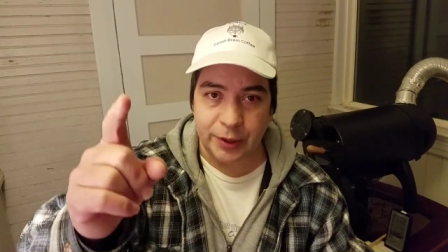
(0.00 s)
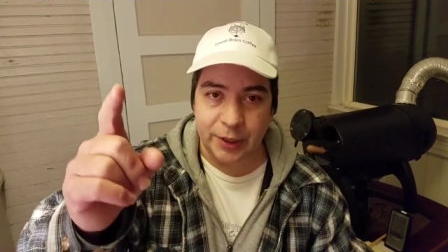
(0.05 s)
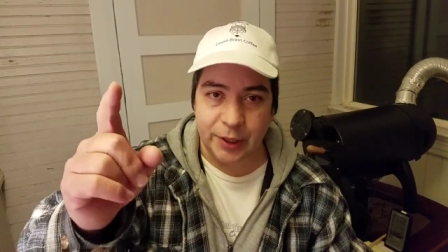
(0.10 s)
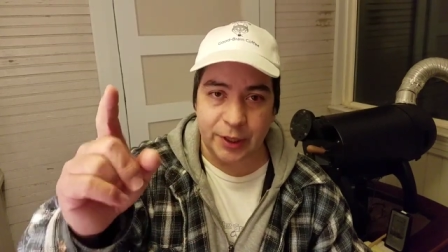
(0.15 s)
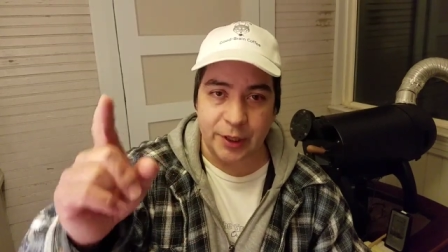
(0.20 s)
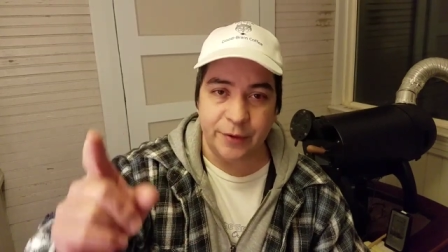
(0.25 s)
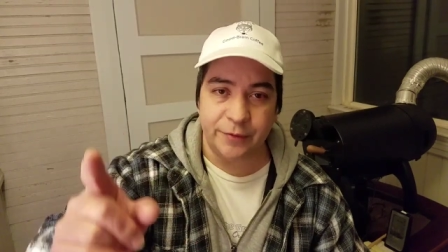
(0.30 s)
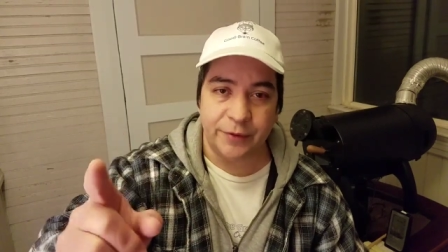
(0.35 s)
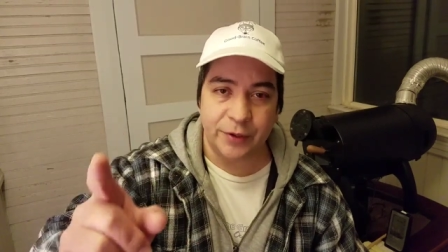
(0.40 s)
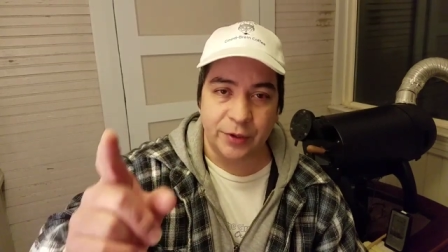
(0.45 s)

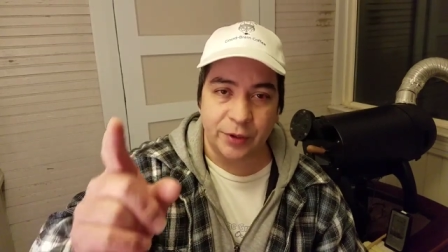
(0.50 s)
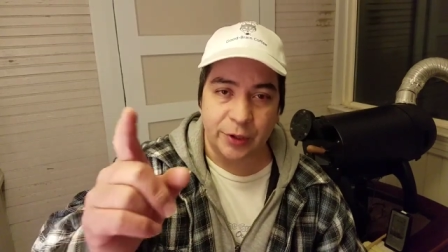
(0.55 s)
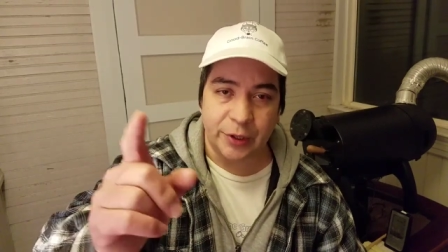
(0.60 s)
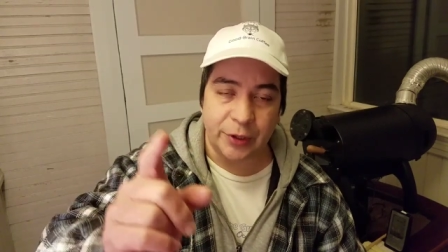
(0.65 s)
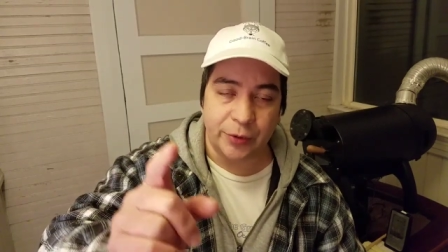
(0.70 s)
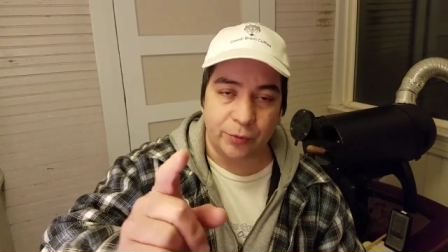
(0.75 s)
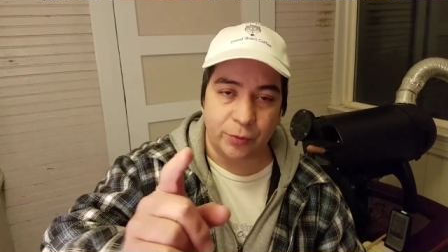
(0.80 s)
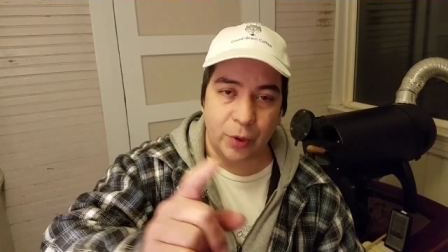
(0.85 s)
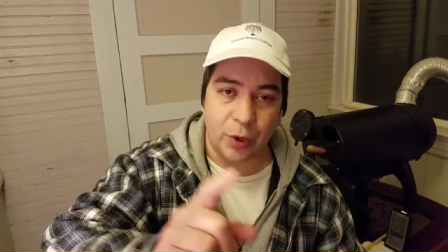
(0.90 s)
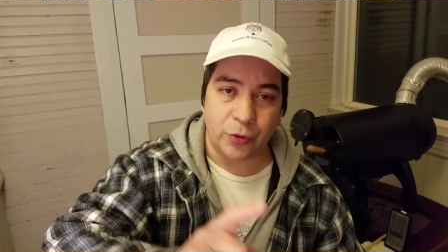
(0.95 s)

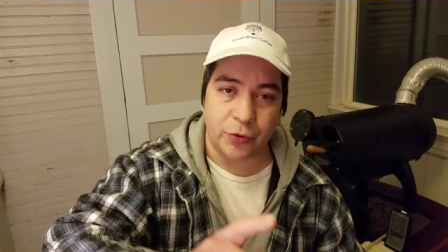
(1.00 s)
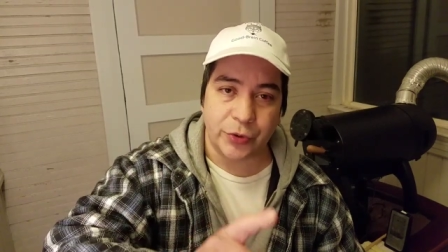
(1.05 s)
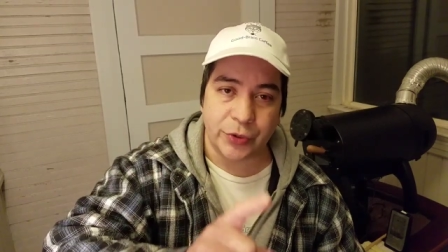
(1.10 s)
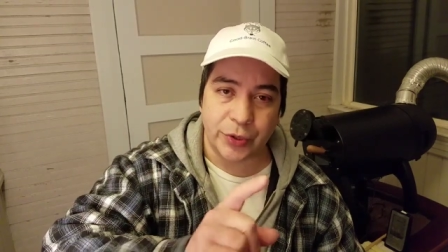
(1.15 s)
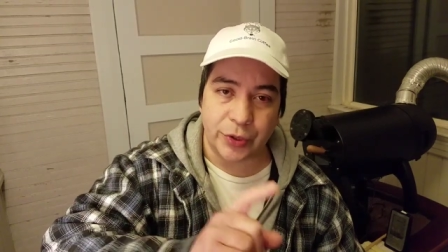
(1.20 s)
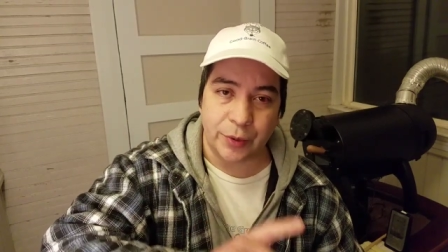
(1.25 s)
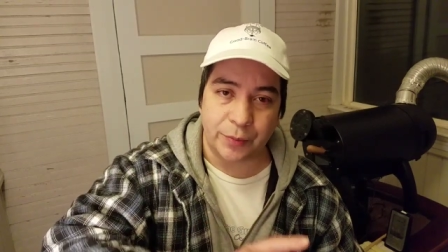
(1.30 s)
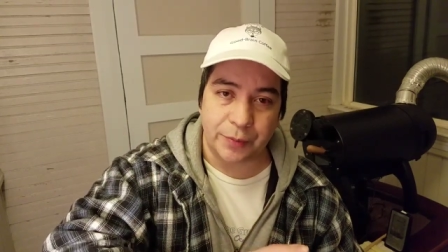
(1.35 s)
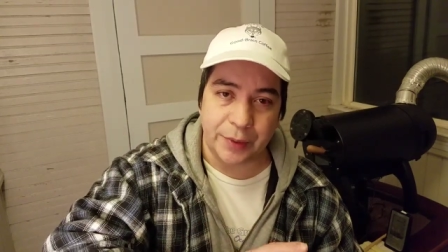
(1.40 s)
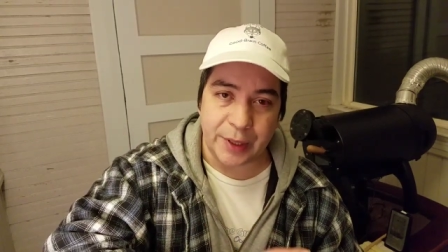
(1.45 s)
evenly
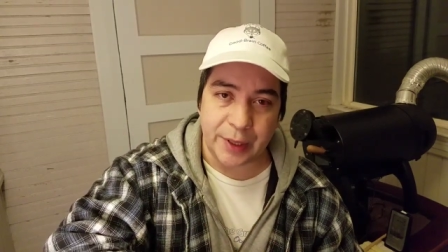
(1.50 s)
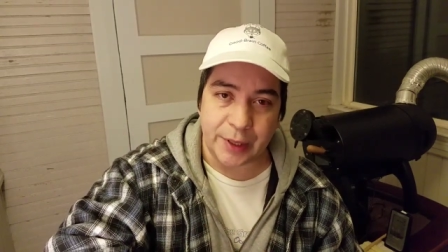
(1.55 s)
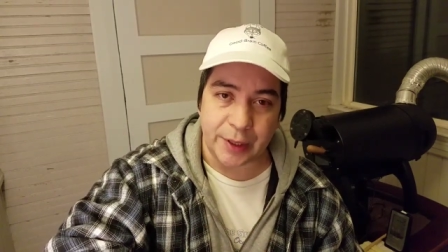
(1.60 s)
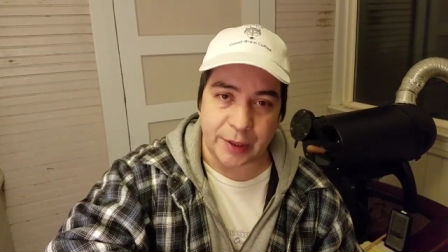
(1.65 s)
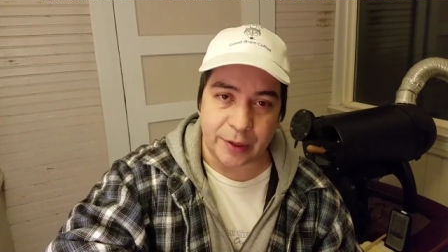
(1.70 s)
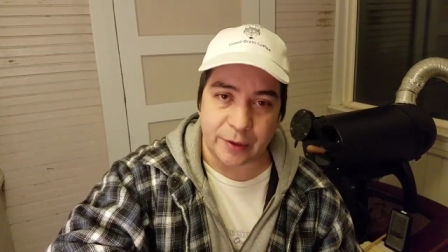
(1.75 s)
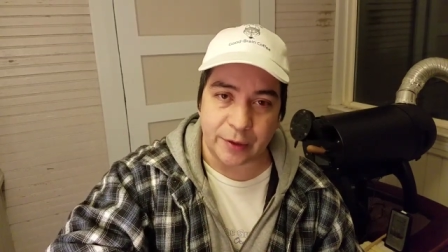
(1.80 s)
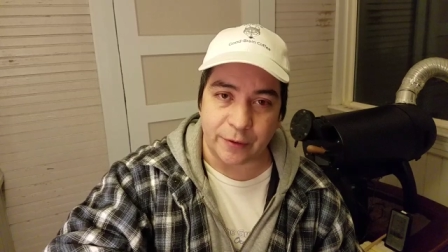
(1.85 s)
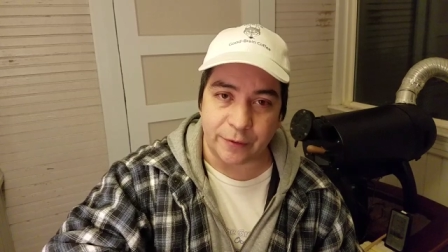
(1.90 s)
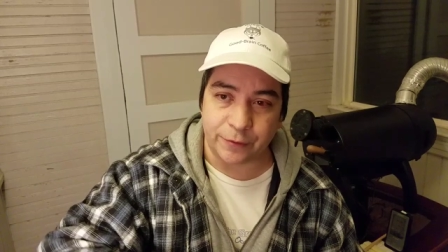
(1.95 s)
roast the
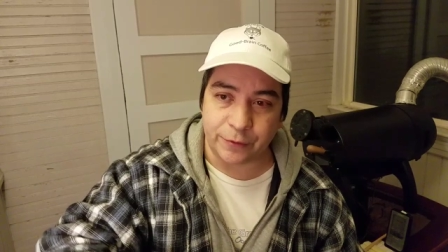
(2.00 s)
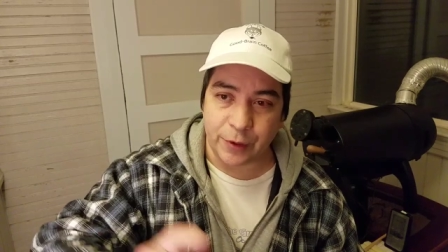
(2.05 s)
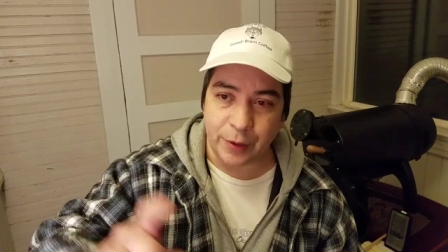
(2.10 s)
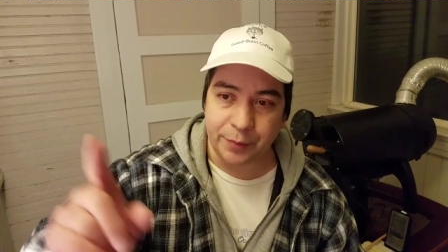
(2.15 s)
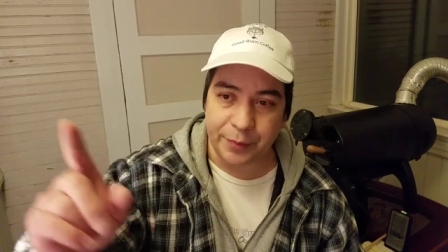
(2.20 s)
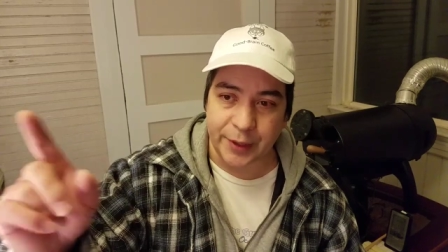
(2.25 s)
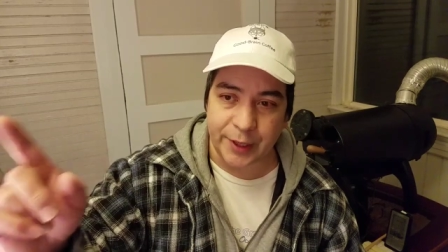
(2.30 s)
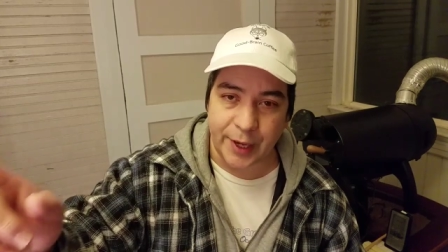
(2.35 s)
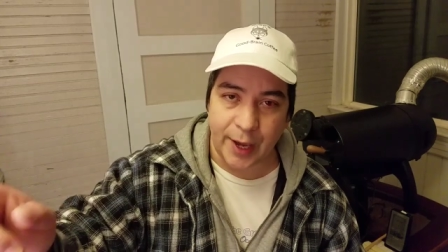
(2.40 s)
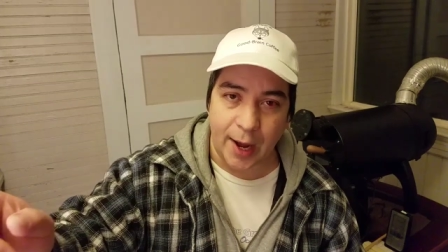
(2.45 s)
bean
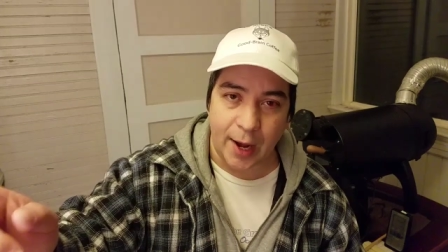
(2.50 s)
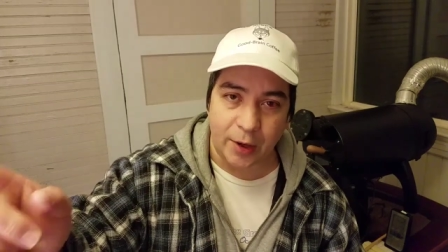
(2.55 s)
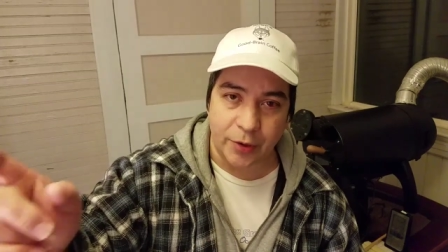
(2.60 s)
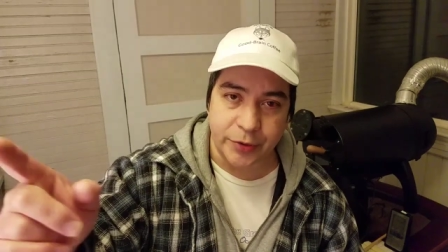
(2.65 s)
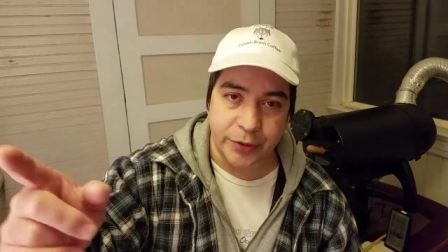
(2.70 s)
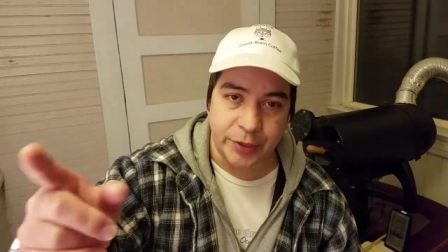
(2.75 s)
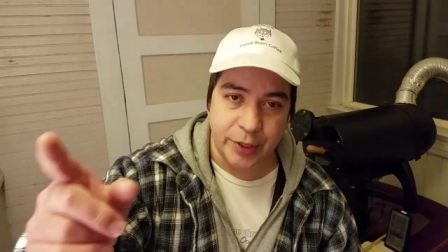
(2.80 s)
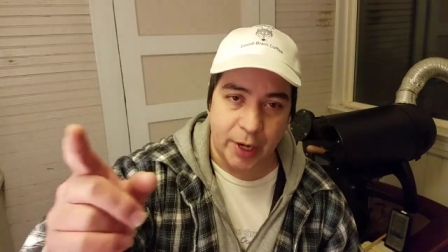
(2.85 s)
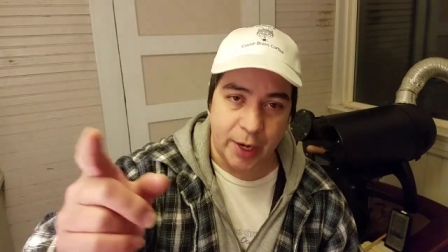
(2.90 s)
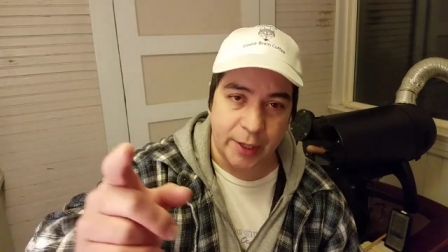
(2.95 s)
from the
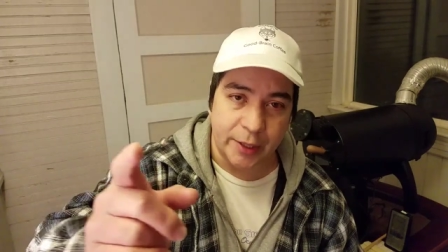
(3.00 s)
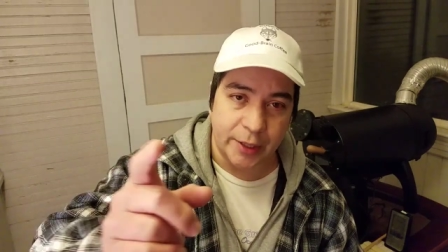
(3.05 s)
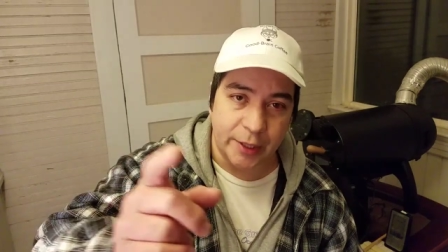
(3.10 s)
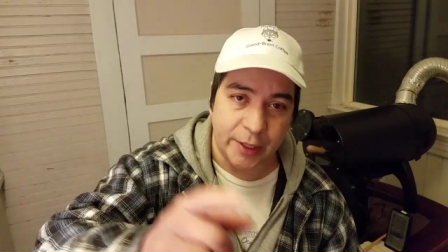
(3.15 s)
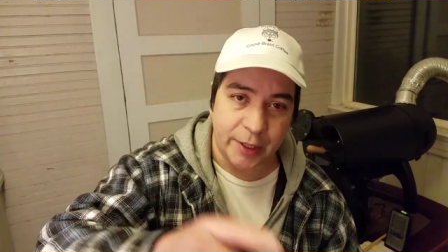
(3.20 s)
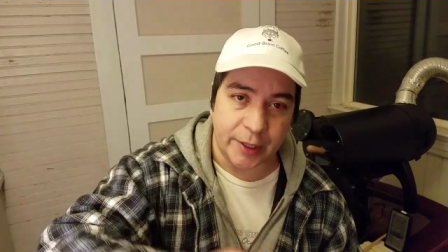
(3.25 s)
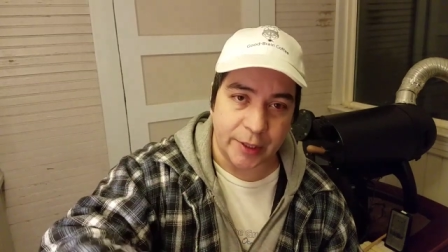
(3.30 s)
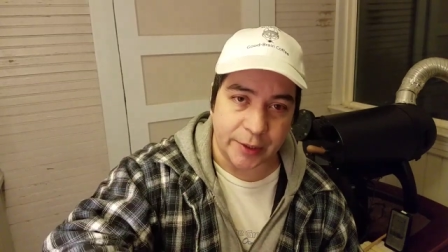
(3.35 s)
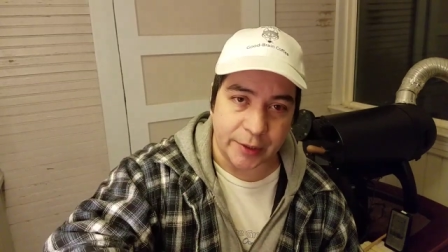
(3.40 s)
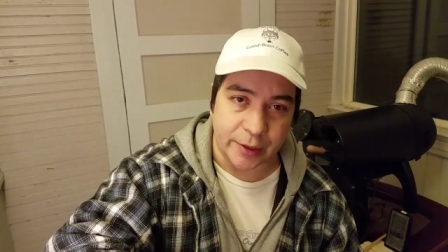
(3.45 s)
outside
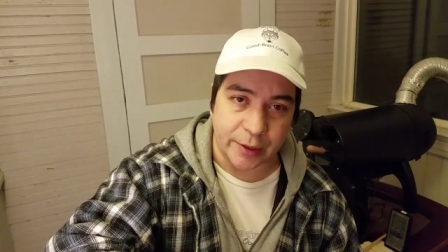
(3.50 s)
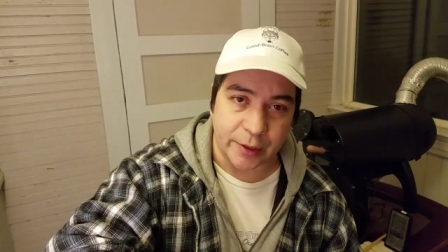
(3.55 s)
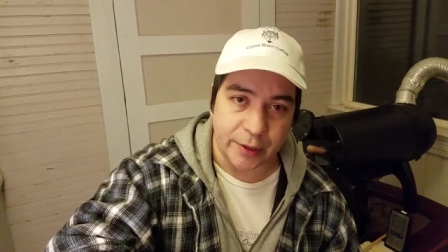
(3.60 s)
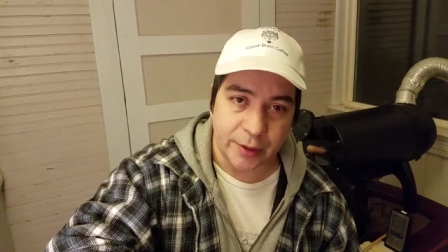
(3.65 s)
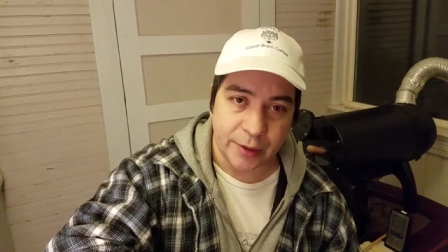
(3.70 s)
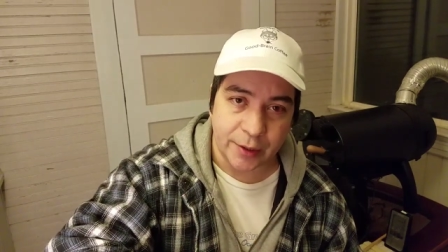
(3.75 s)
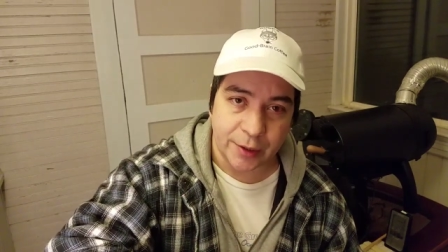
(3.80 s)
in.